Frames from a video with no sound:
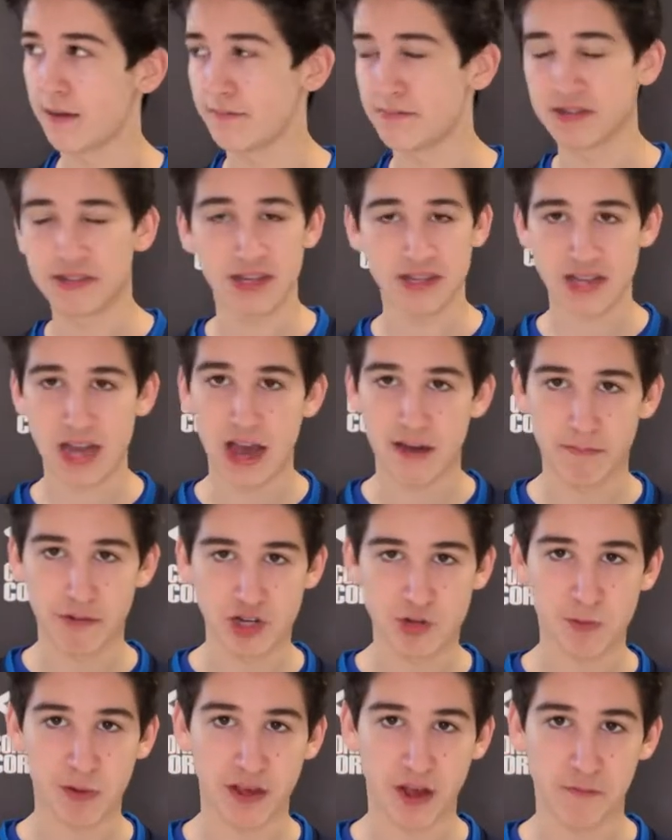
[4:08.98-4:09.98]
He doesn't have
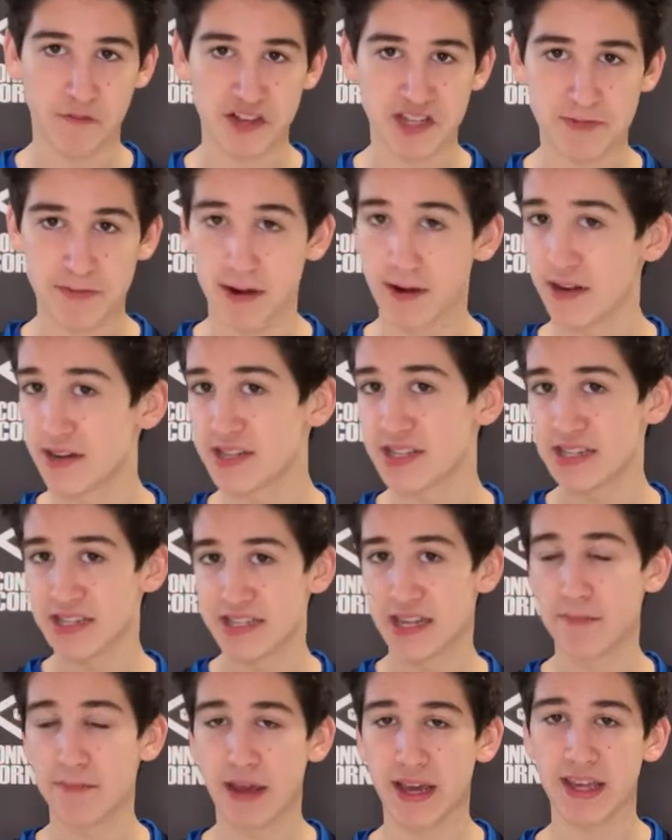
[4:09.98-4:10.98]
much playoff experience. He
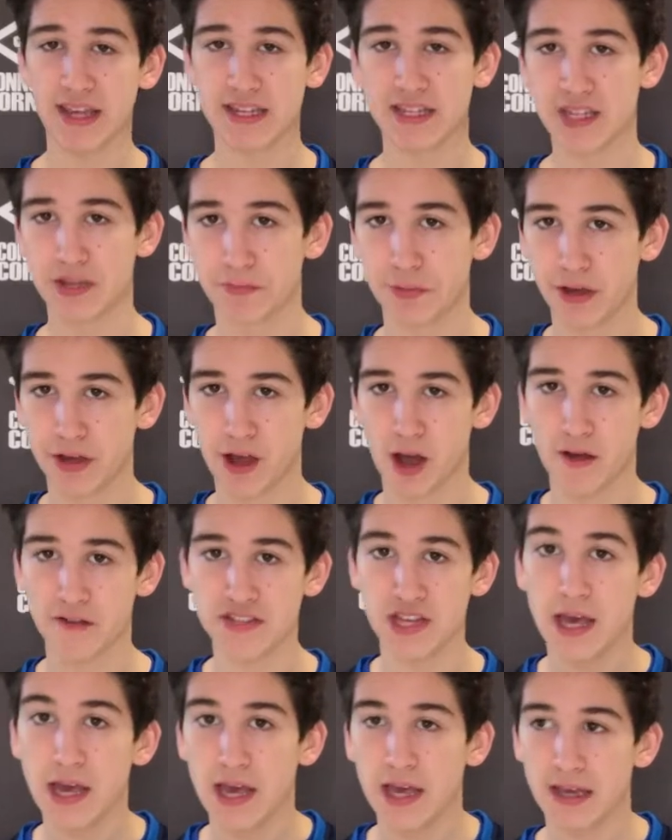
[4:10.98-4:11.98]
did make it to the
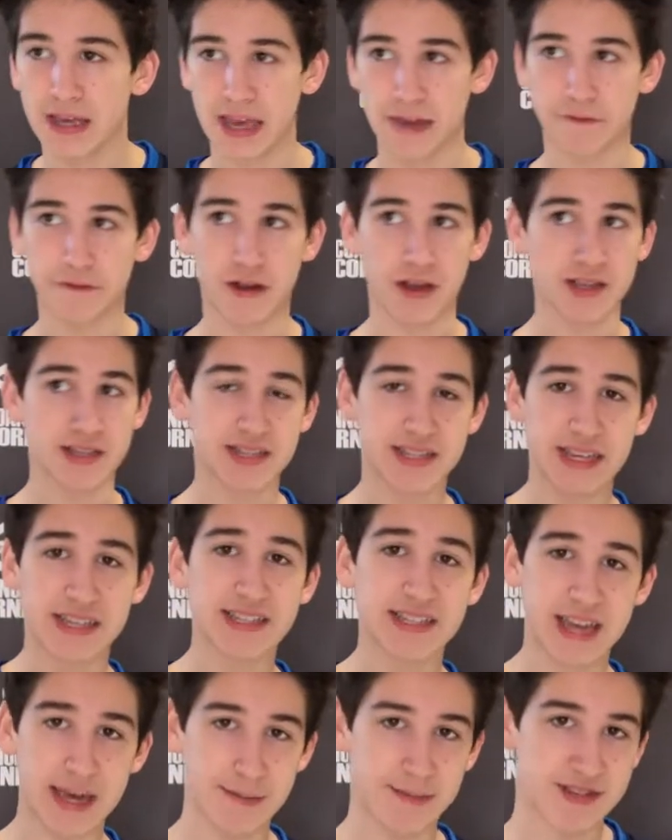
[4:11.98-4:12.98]
playoffs, gave
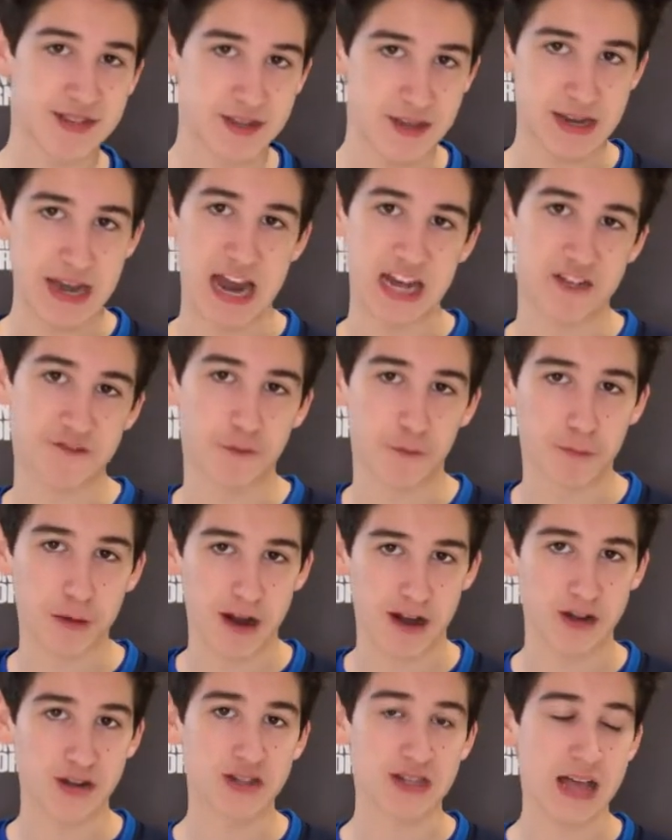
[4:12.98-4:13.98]
6 games to the Nashville
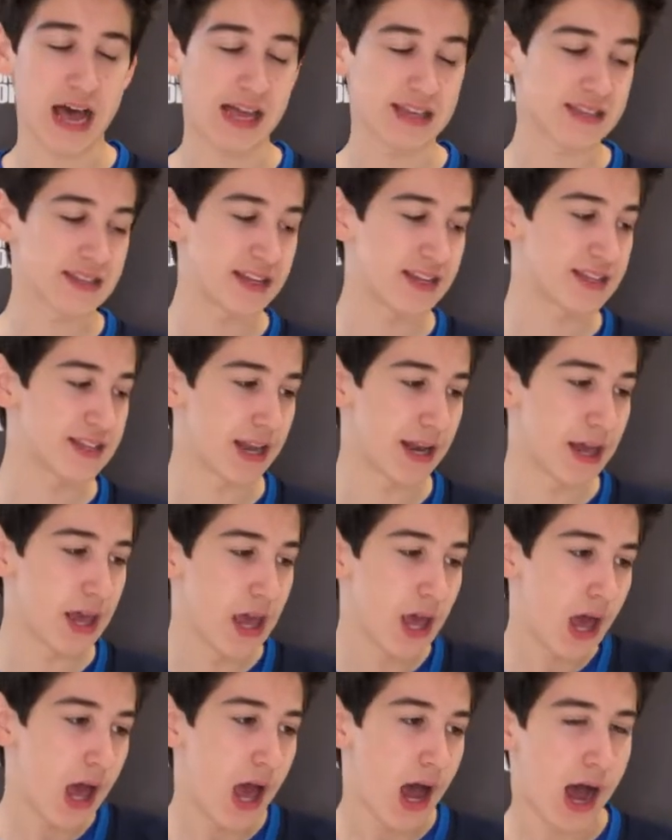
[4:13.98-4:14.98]
Predators last season.
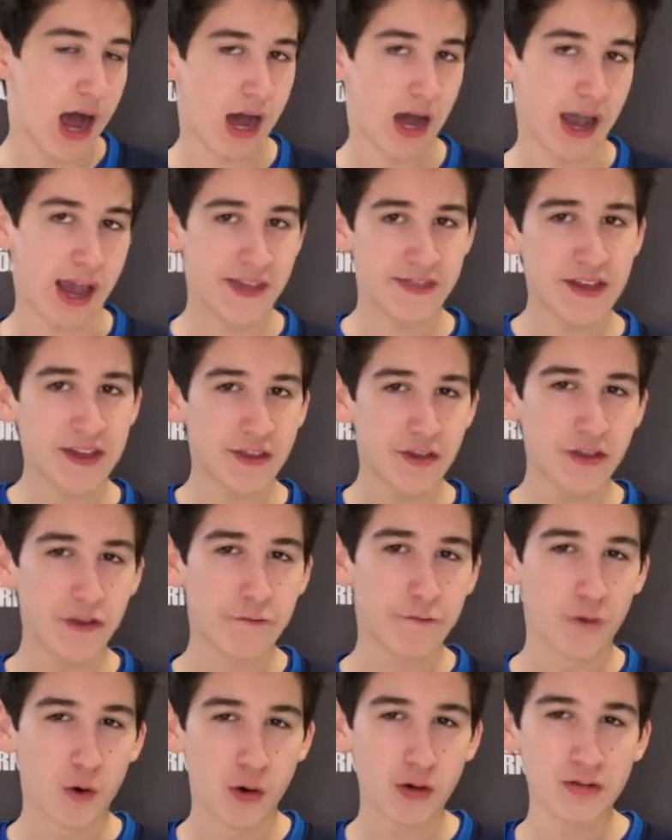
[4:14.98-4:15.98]
And then on the
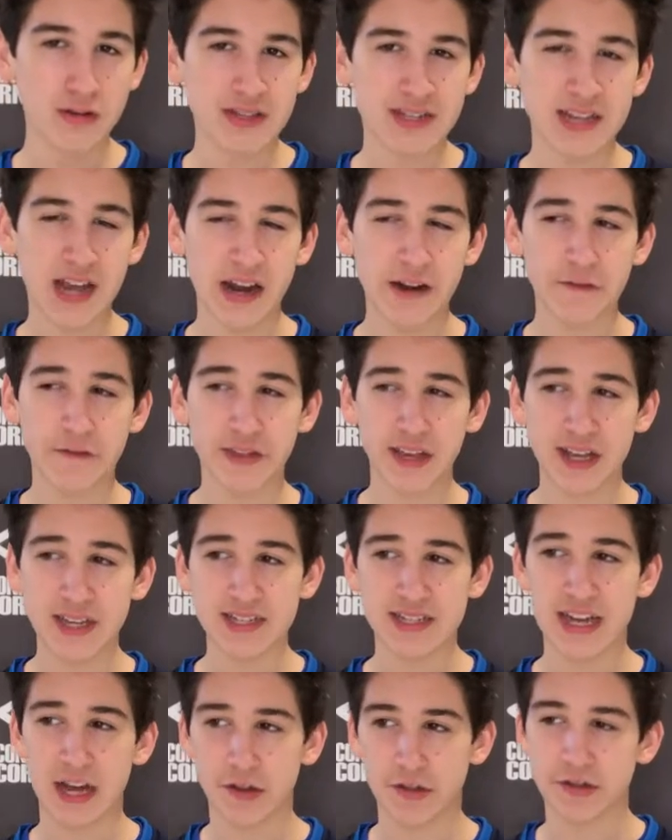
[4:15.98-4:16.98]
forward side of
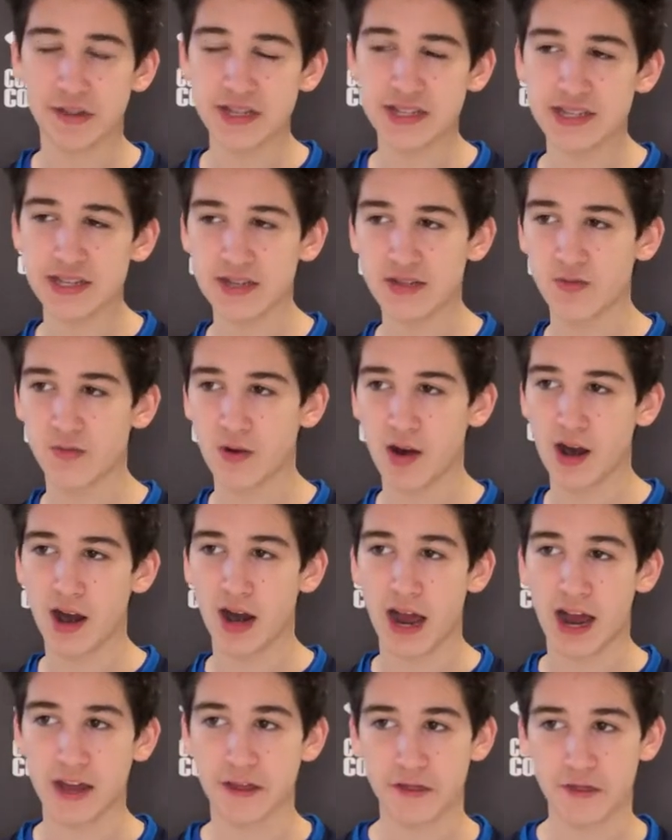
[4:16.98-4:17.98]
things, now this is
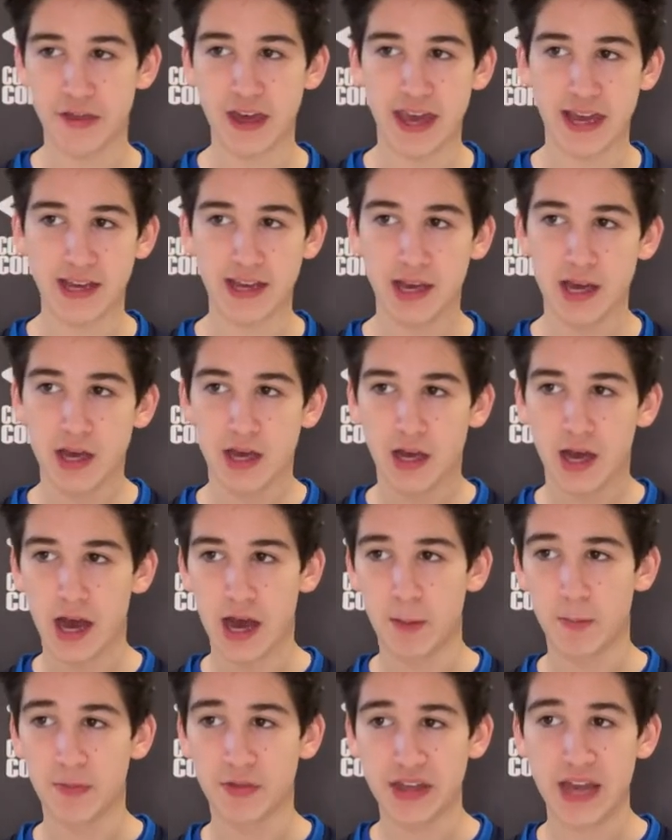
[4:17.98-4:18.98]
where I think
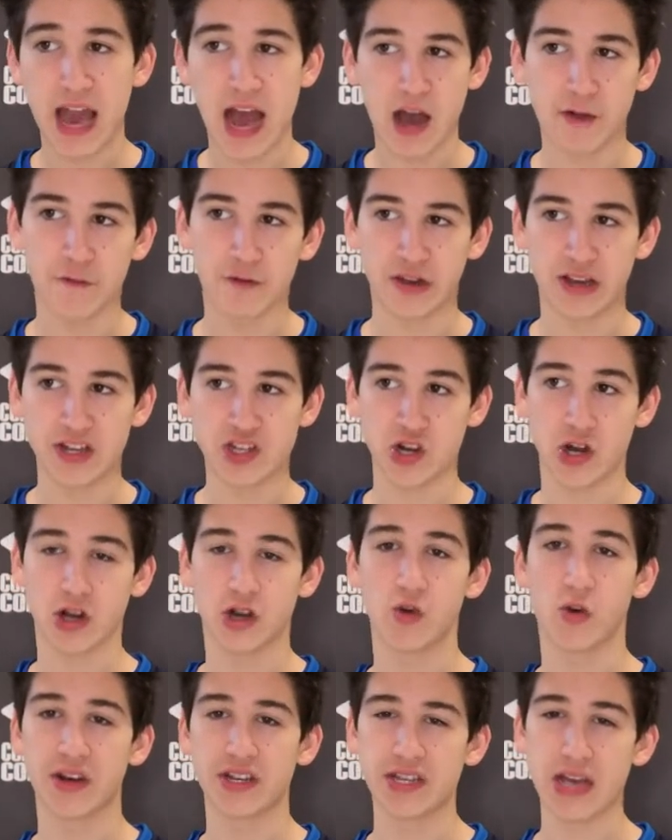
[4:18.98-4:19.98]
the Avalanche are
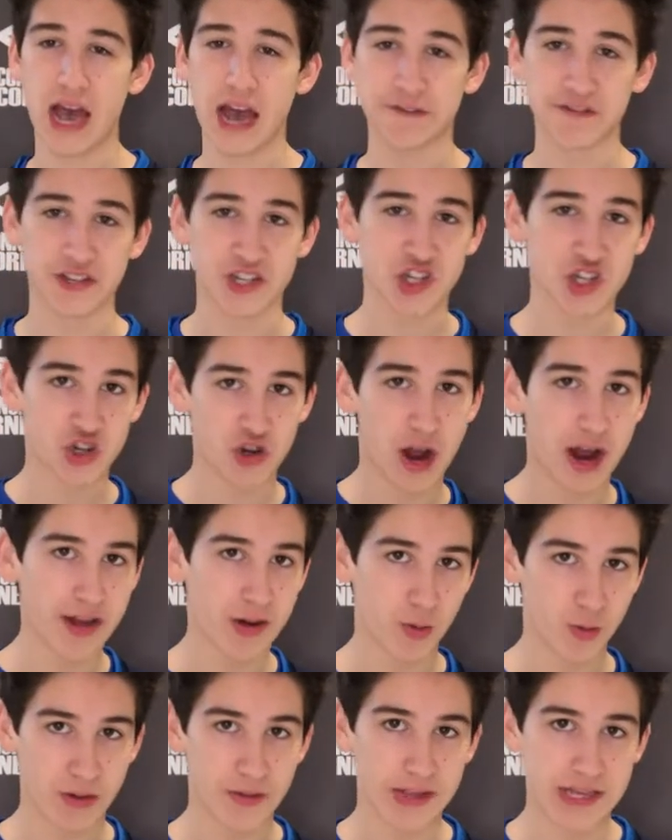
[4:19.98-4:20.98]
going to have to try
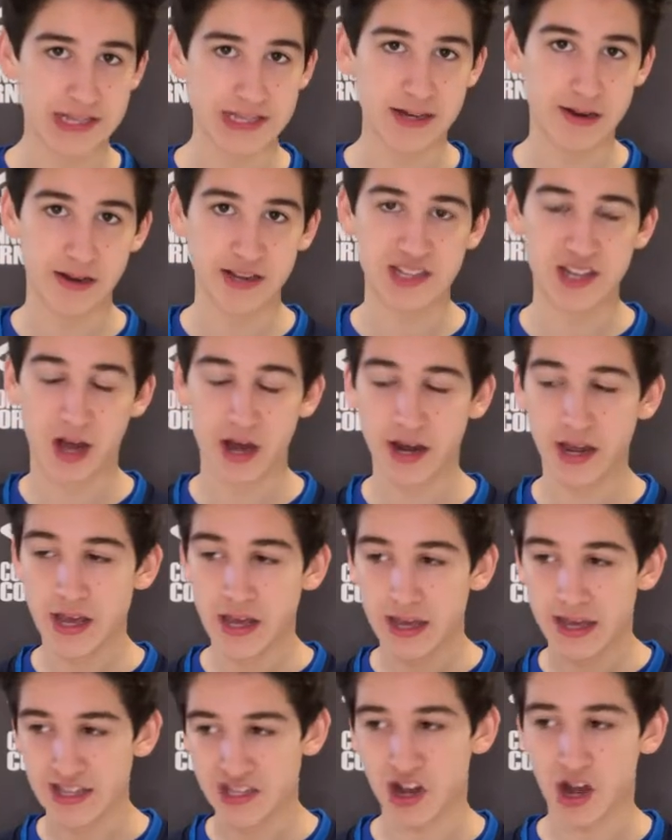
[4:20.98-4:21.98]
to win the series on,
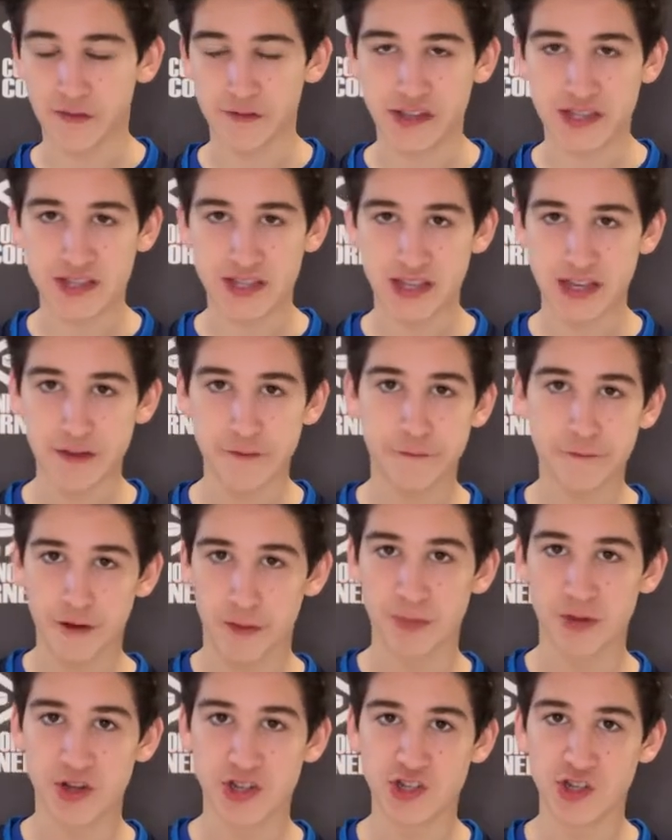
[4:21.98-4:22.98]
is obviously
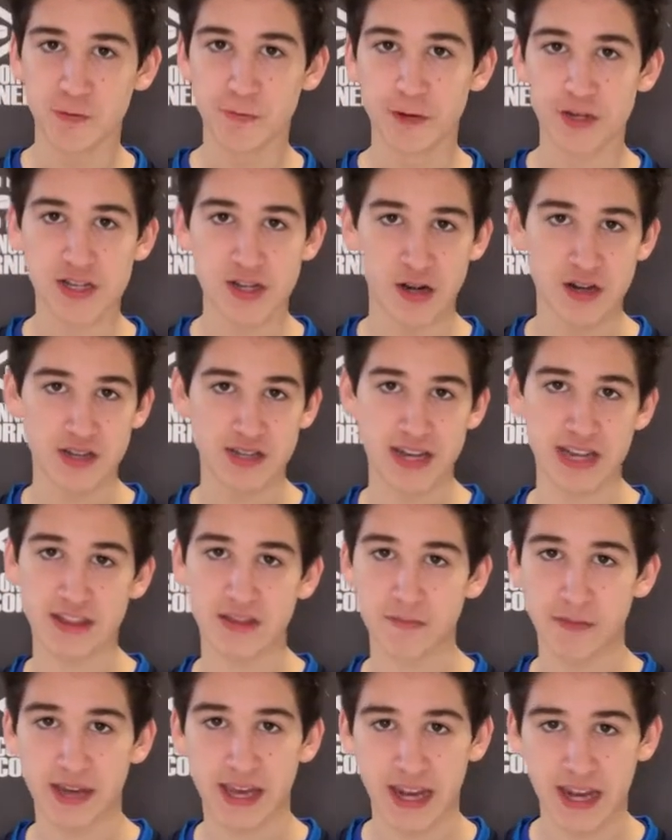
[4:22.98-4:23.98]
from their superstars,
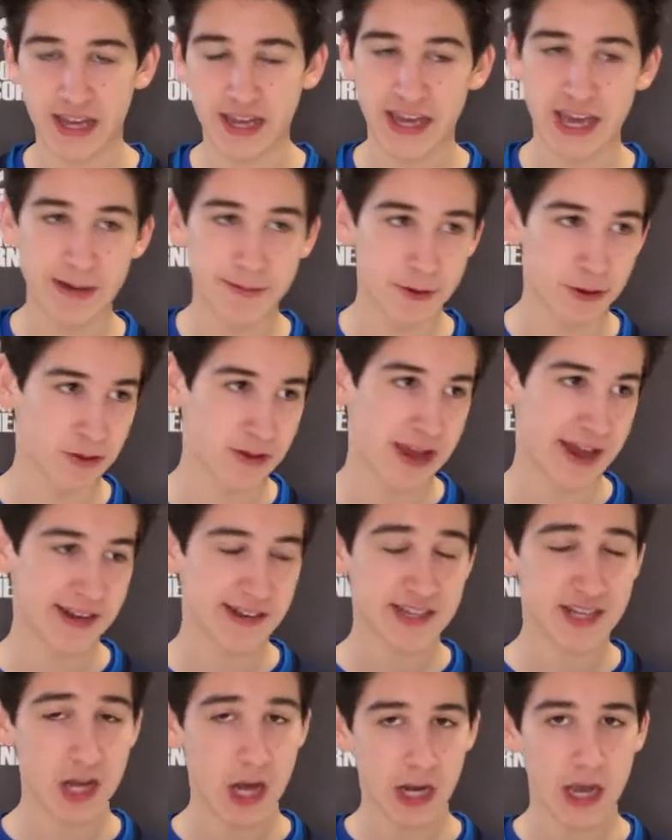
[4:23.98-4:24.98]
Nathan MacKinnon, Gabriel
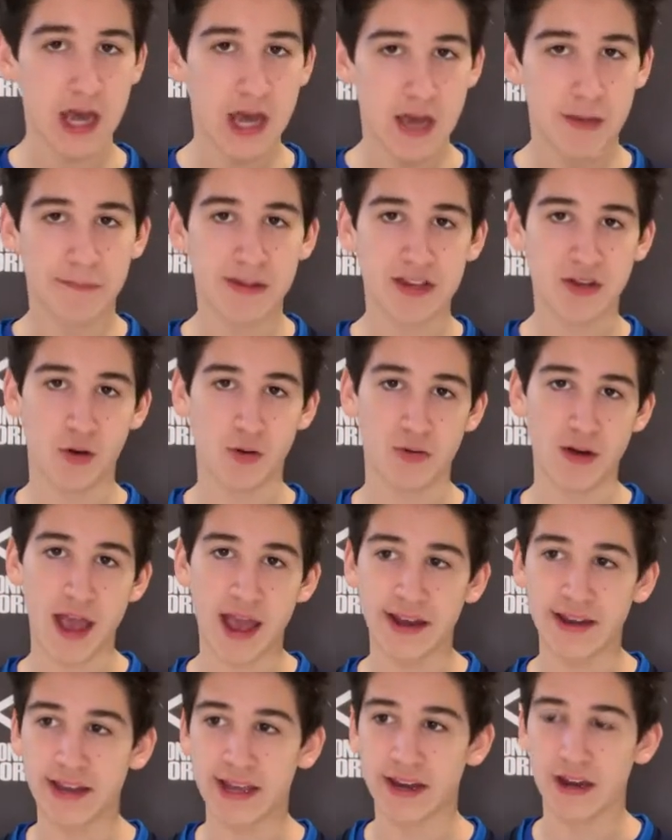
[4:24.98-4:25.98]
Landeskog, Mikko
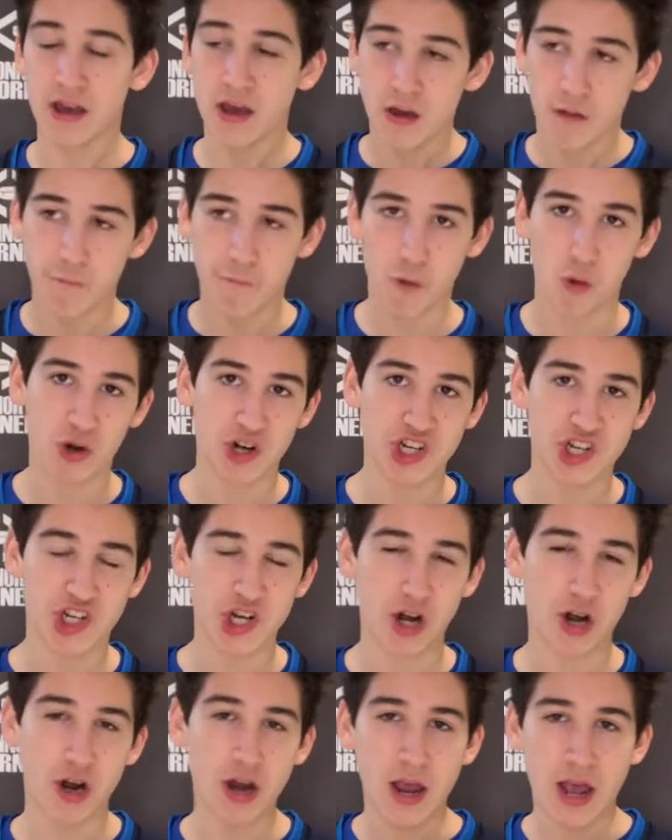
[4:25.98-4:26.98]
Rantanen, for
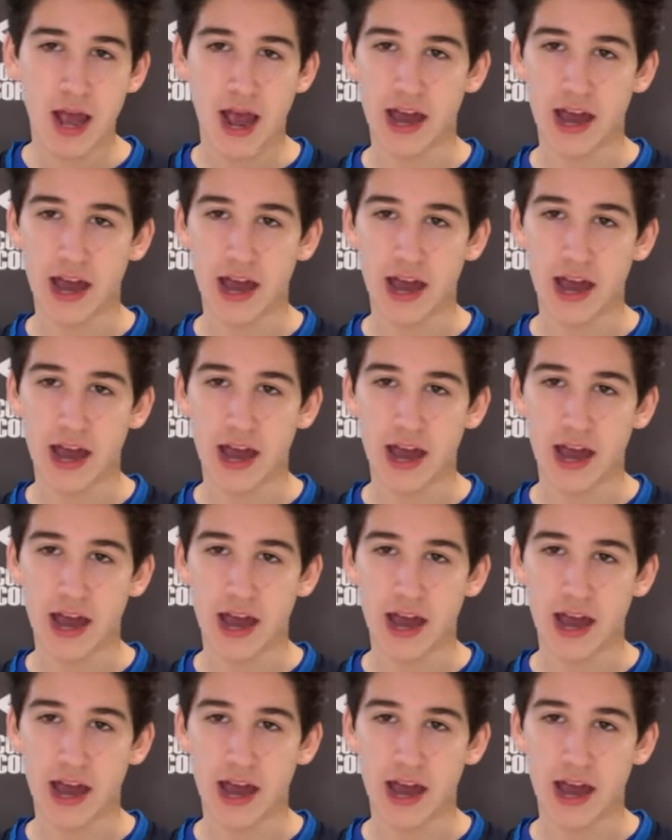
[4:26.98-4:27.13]
sure.